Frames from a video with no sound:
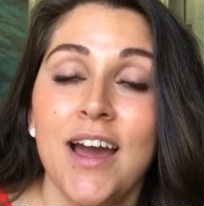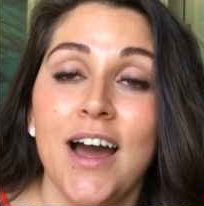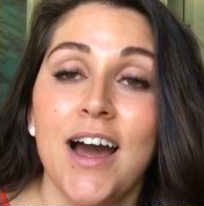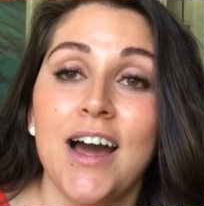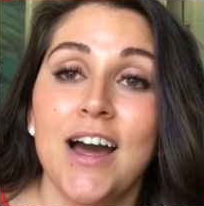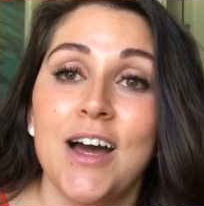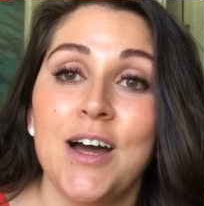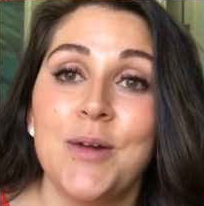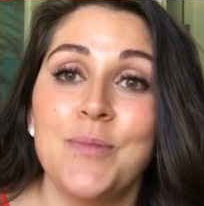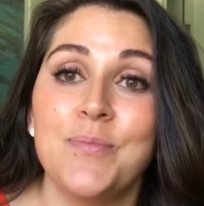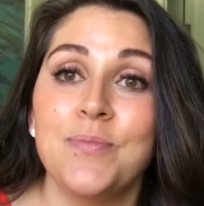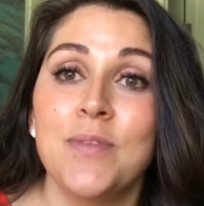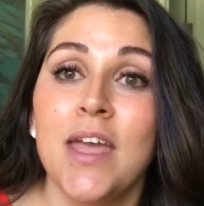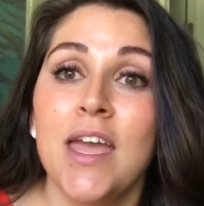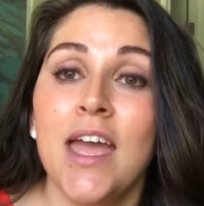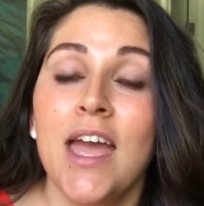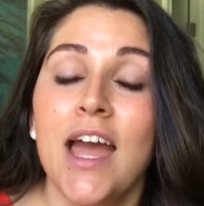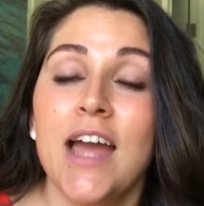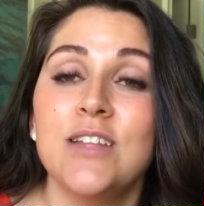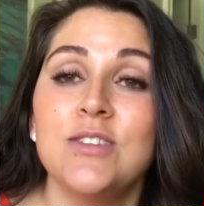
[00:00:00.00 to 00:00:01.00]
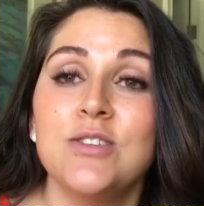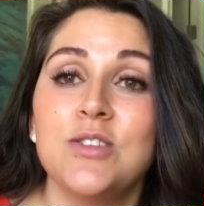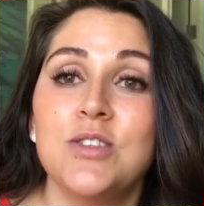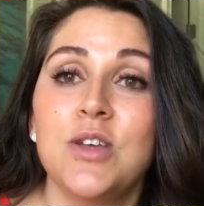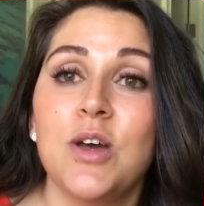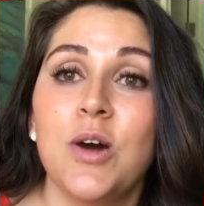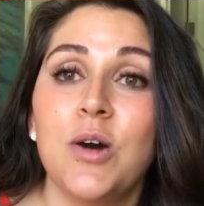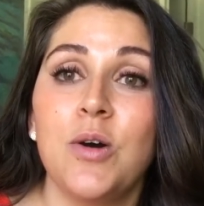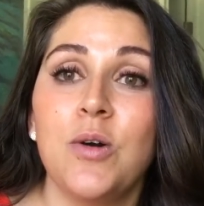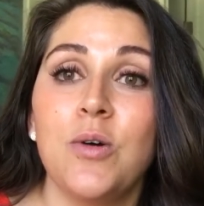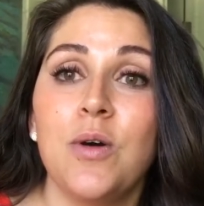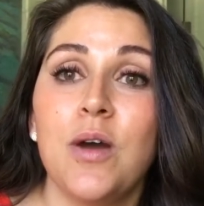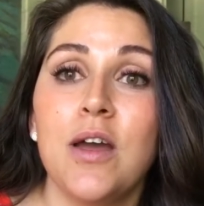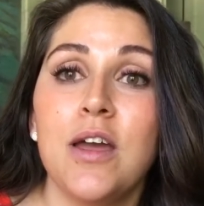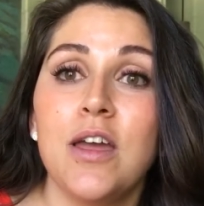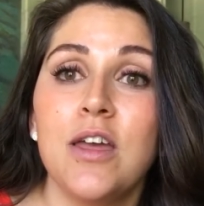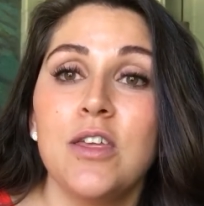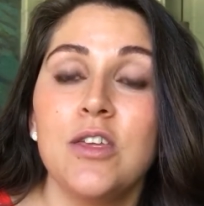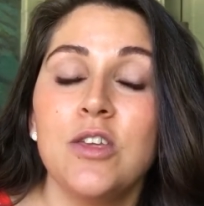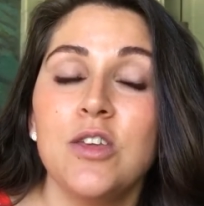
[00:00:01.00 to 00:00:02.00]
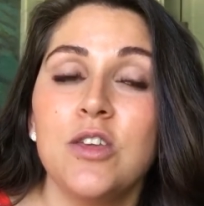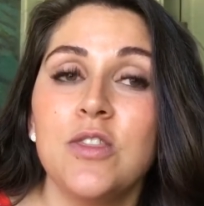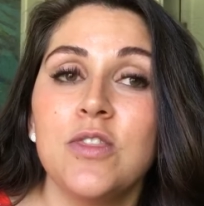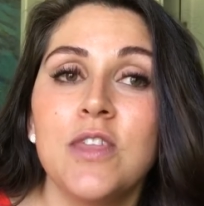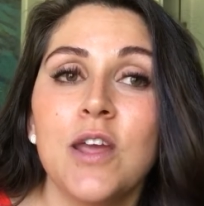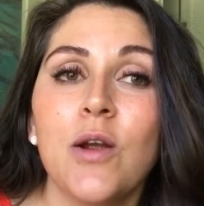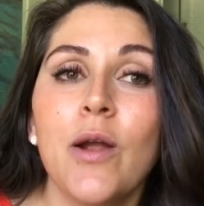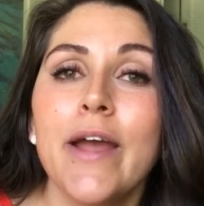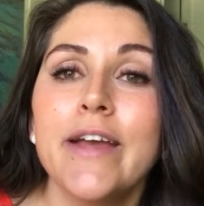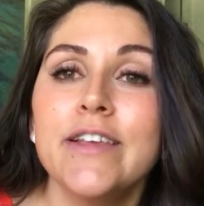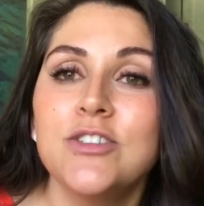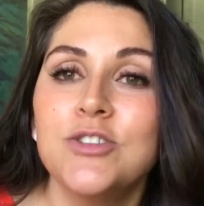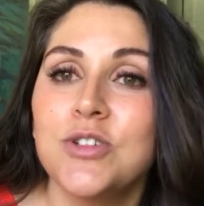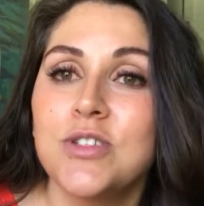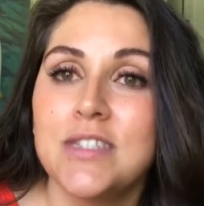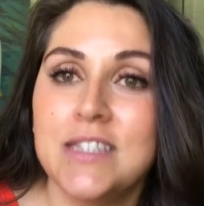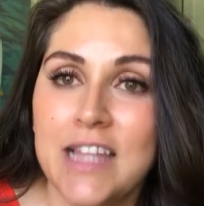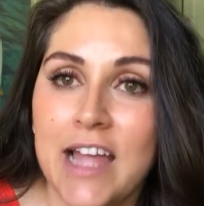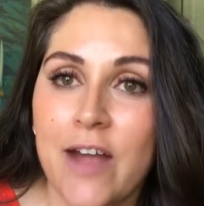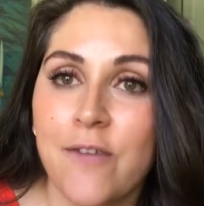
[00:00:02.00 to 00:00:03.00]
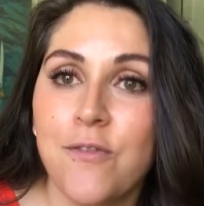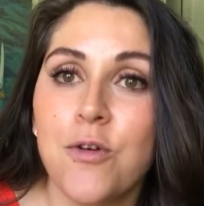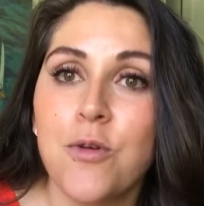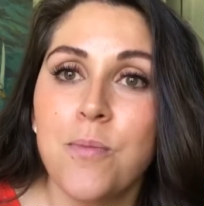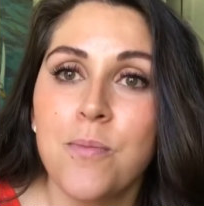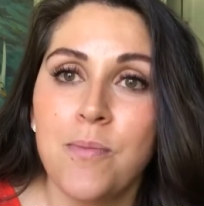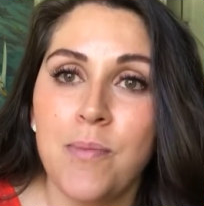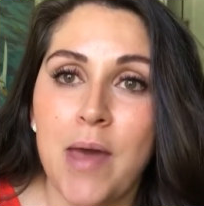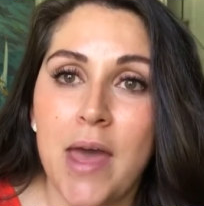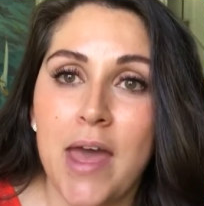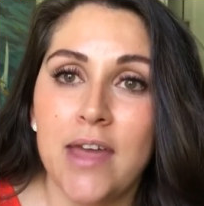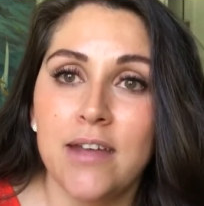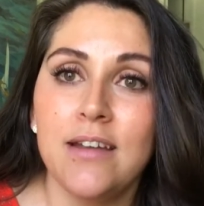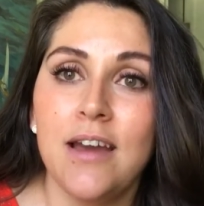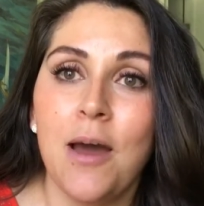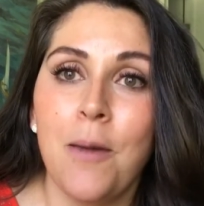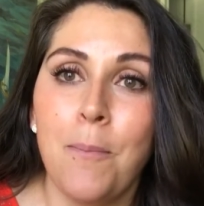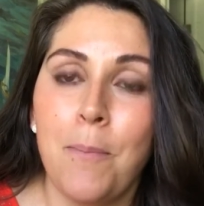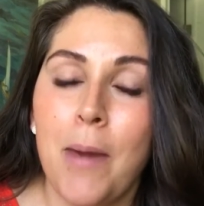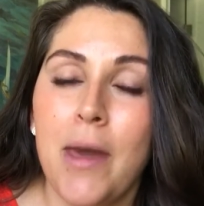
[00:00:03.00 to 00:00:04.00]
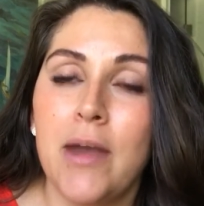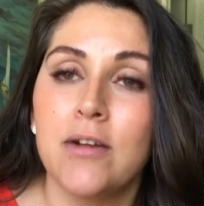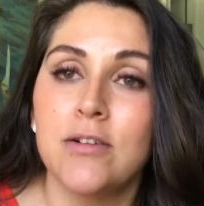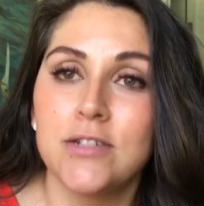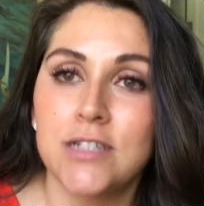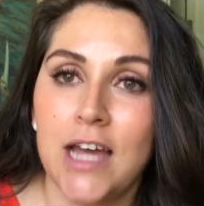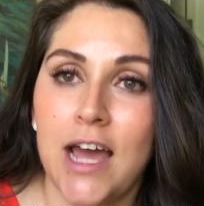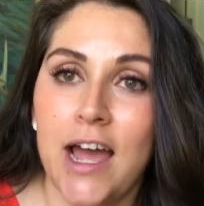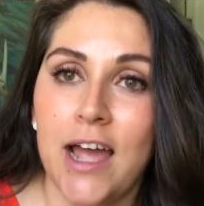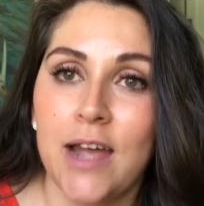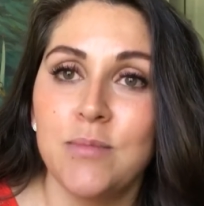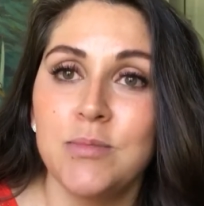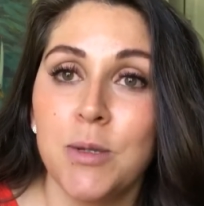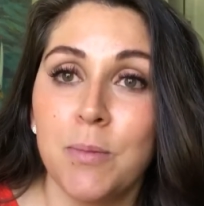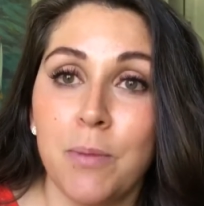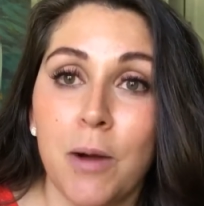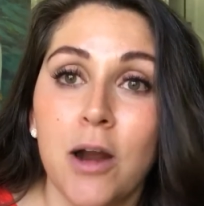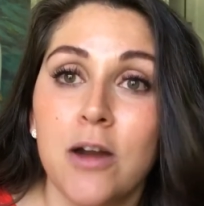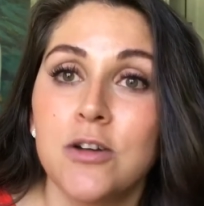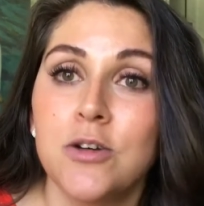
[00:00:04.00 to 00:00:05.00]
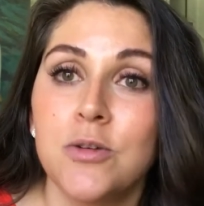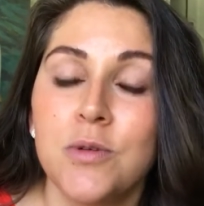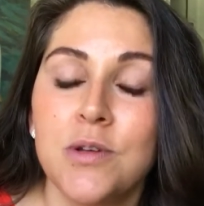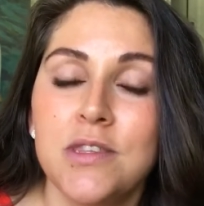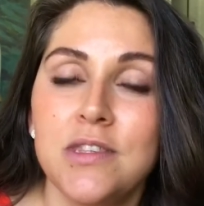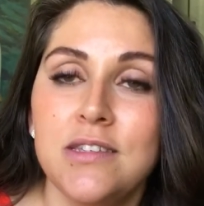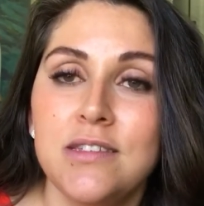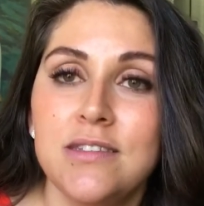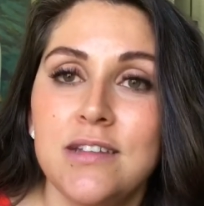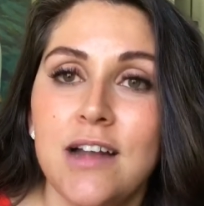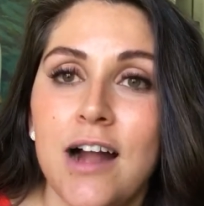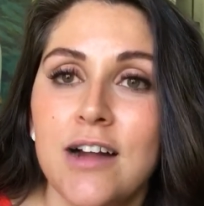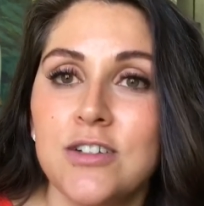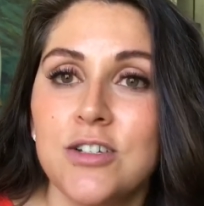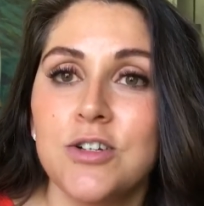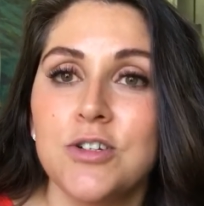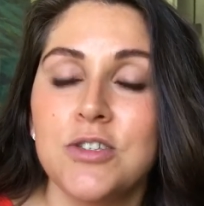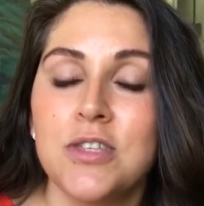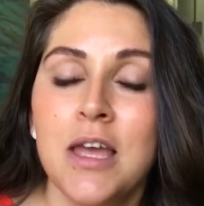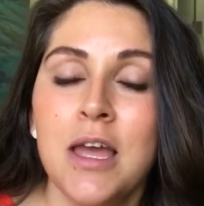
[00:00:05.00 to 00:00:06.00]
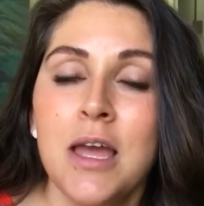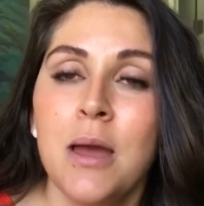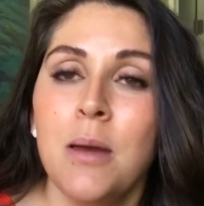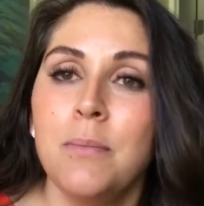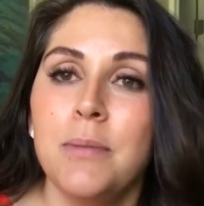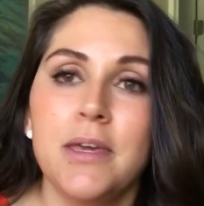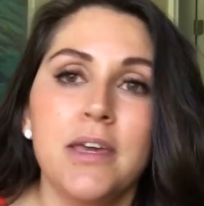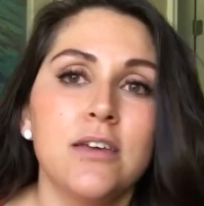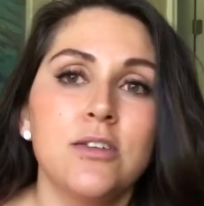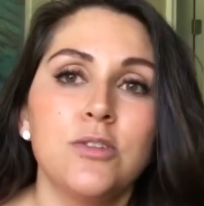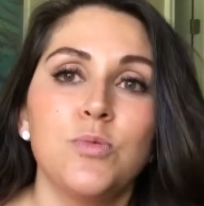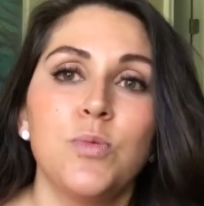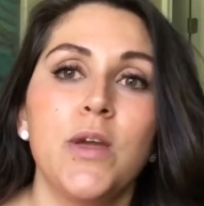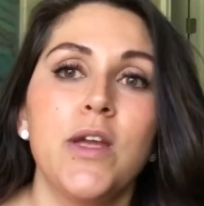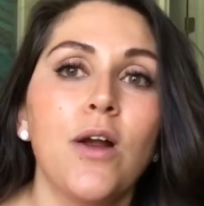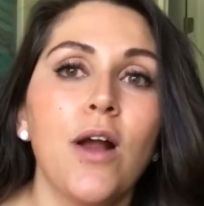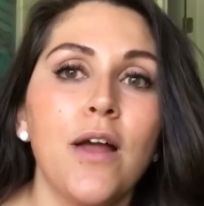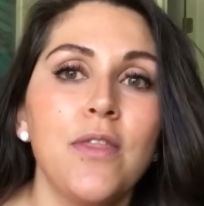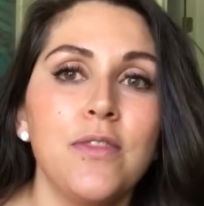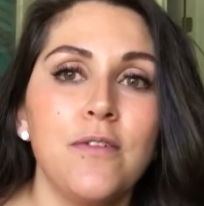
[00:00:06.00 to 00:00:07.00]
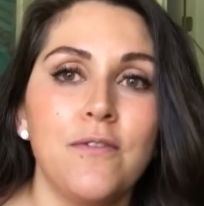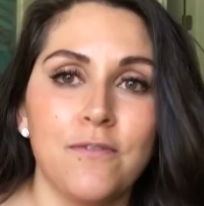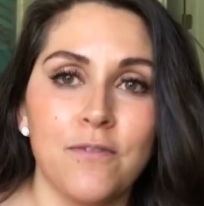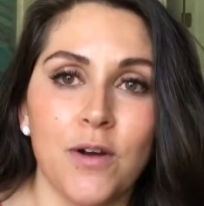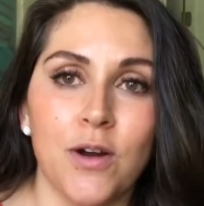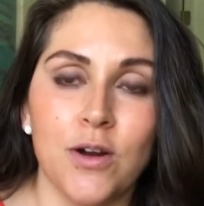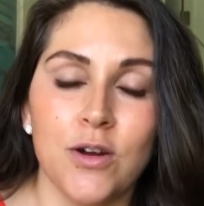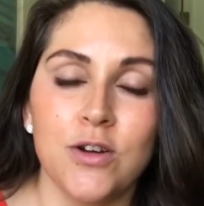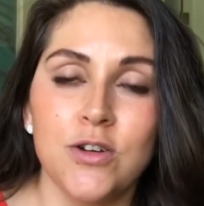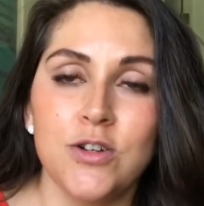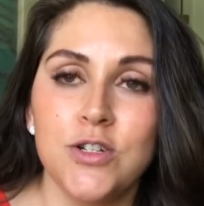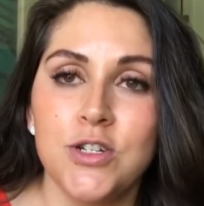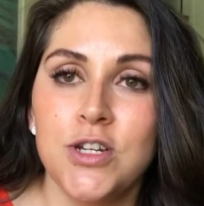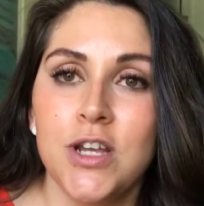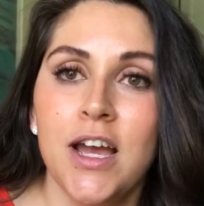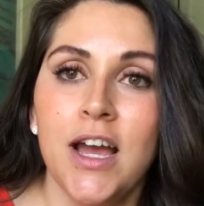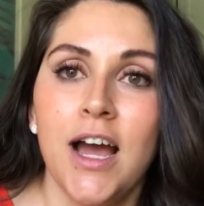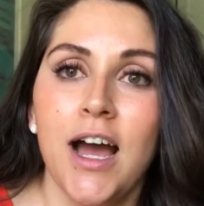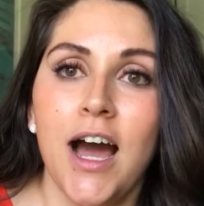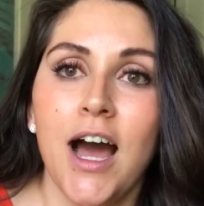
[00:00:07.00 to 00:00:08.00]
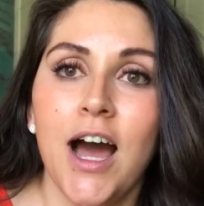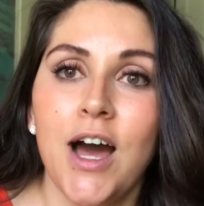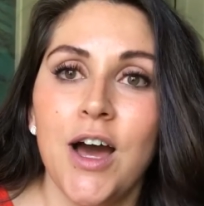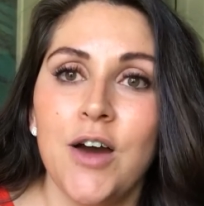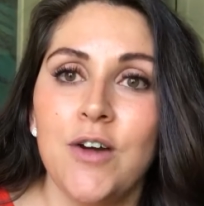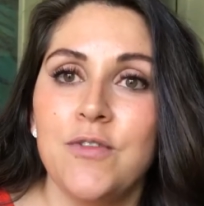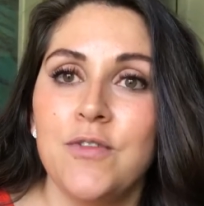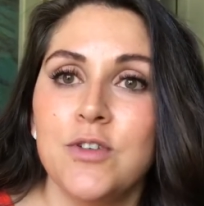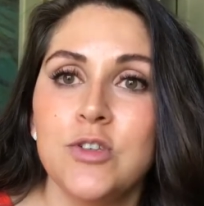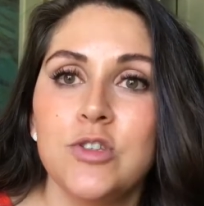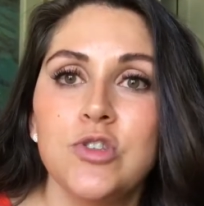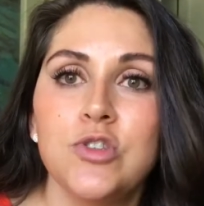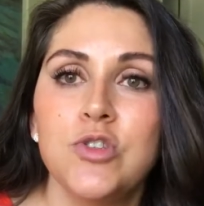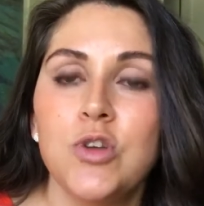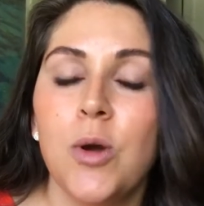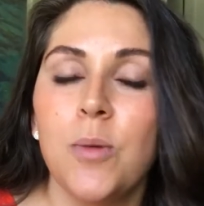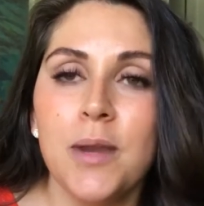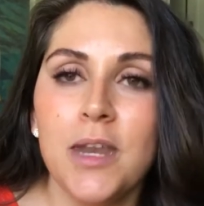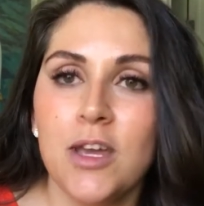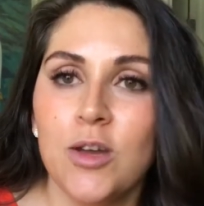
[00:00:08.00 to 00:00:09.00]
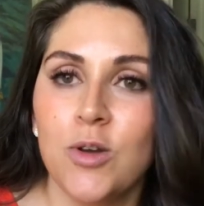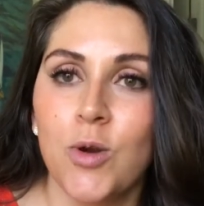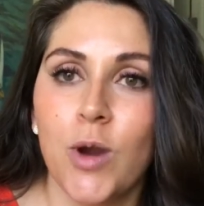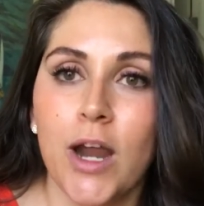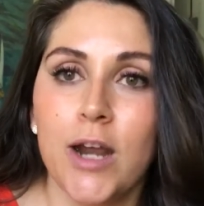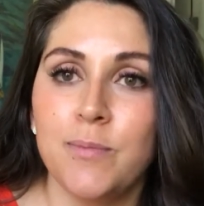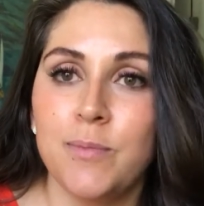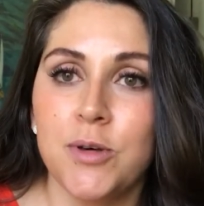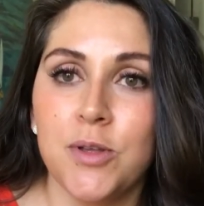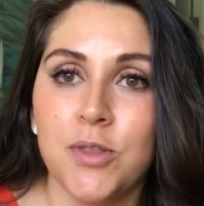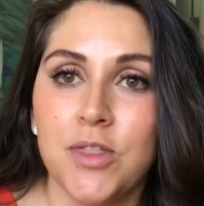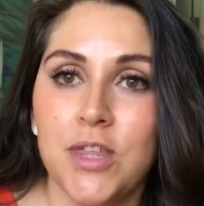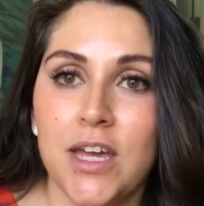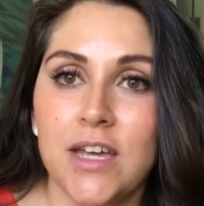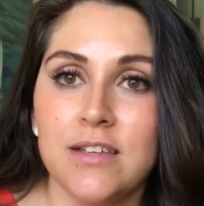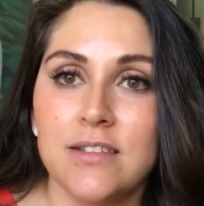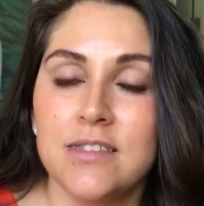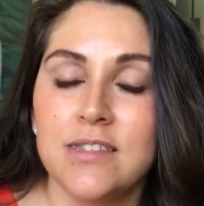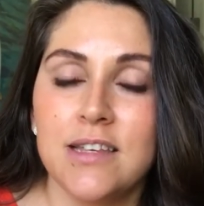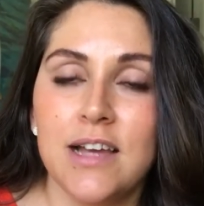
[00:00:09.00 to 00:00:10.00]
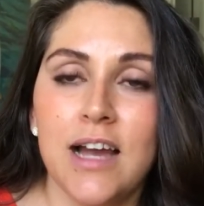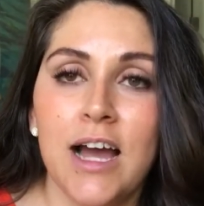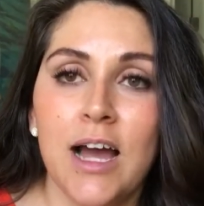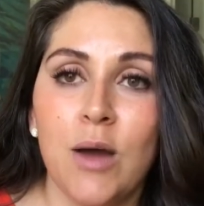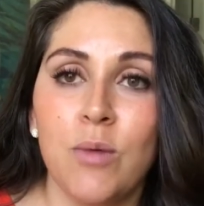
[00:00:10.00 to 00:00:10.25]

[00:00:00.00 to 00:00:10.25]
And so there has just never been a better time to partner with these doctors, because we are on the verge of so many incredible things.